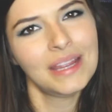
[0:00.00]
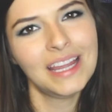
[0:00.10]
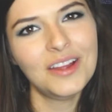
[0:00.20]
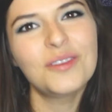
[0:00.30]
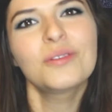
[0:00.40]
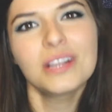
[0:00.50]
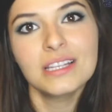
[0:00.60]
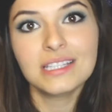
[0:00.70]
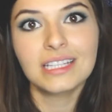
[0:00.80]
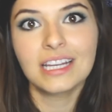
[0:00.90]
piano
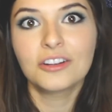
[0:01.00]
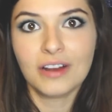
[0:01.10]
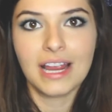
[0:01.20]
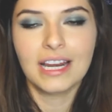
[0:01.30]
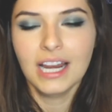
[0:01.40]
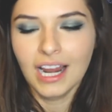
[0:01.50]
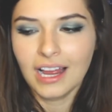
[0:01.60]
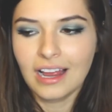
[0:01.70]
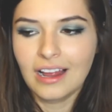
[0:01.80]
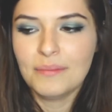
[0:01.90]
singing great.
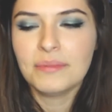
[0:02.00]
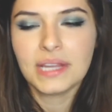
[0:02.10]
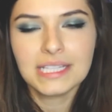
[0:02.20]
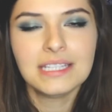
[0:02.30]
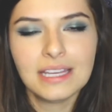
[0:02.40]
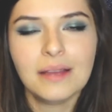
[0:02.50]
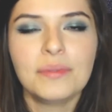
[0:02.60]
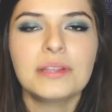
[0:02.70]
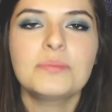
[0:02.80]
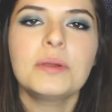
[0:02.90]
That's
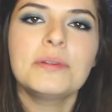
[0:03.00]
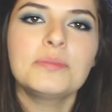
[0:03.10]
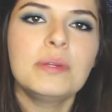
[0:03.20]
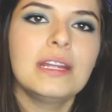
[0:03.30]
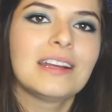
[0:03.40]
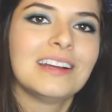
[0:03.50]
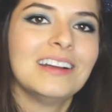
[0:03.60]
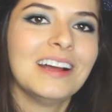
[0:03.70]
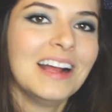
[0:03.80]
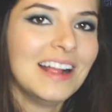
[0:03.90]
pretty much me.
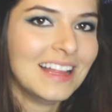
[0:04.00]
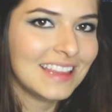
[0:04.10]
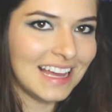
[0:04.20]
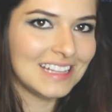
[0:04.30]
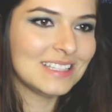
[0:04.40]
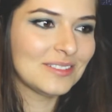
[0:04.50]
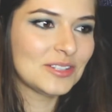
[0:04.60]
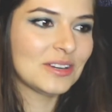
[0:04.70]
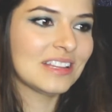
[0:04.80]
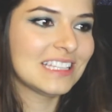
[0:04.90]
That is still
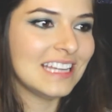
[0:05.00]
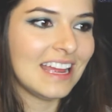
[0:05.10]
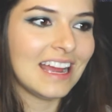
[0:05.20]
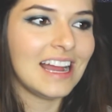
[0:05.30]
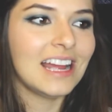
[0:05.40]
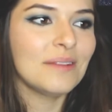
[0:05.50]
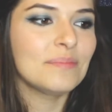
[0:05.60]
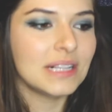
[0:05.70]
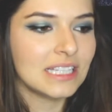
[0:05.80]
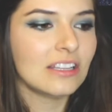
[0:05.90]
true to this day. I
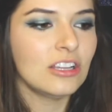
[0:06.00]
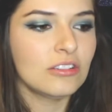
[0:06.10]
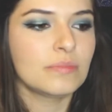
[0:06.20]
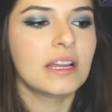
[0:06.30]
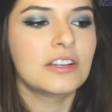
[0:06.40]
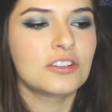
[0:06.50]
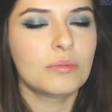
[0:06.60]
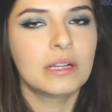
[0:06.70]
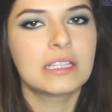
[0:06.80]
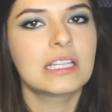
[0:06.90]
basically use my
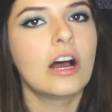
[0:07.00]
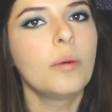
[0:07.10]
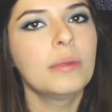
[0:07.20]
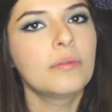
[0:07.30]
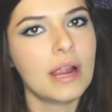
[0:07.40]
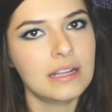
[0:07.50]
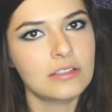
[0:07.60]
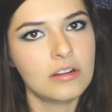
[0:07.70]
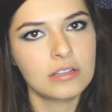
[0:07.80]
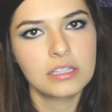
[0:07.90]
instruments to help me write
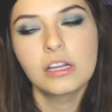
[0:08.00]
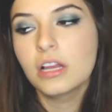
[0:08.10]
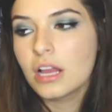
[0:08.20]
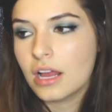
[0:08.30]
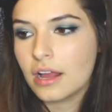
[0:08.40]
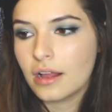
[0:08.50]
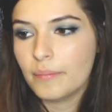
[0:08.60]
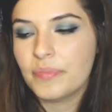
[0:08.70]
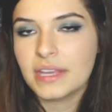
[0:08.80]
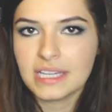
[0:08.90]
songs,
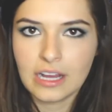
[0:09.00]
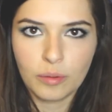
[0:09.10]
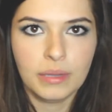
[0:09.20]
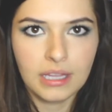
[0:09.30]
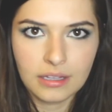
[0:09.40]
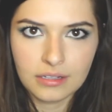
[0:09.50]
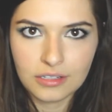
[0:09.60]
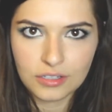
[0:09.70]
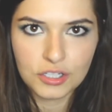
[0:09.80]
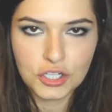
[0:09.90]
and to help me
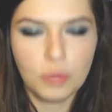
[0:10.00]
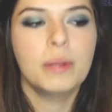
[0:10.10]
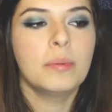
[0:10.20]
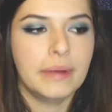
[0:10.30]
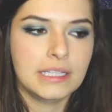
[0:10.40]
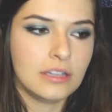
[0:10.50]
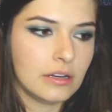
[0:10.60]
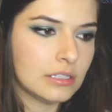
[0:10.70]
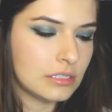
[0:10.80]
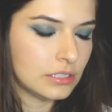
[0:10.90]
show people my
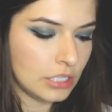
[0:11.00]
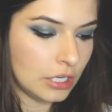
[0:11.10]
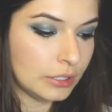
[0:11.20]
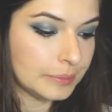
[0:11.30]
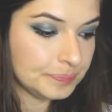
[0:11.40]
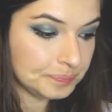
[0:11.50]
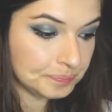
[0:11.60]
songs. So